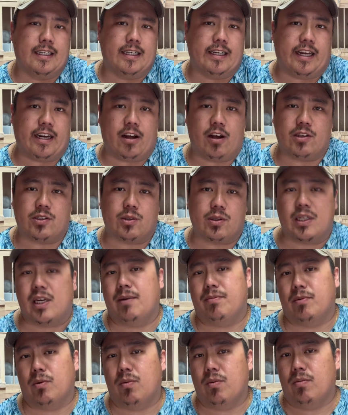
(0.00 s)
And also
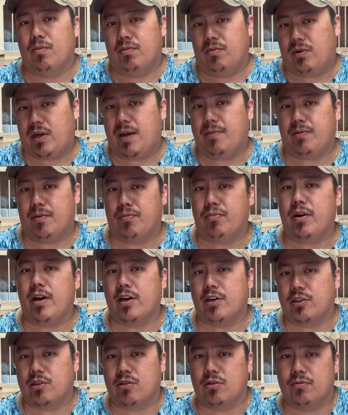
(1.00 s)
keep the
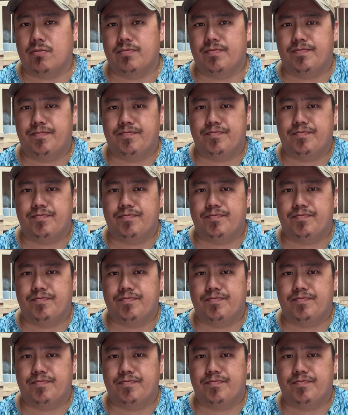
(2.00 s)
breeders too